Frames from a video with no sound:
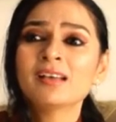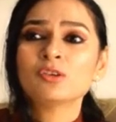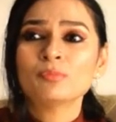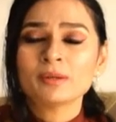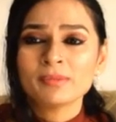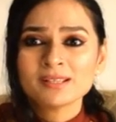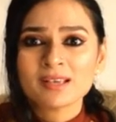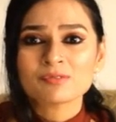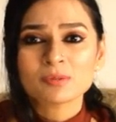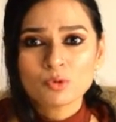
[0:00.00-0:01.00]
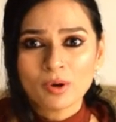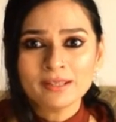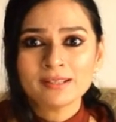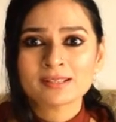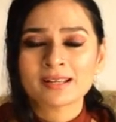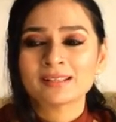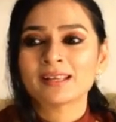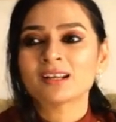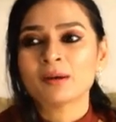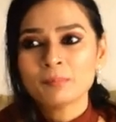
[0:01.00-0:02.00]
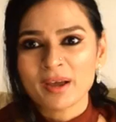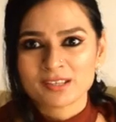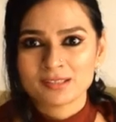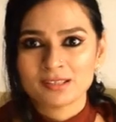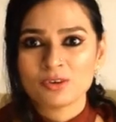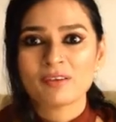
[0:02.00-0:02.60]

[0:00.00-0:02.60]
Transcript: human beings have some qualities like they're compassionate.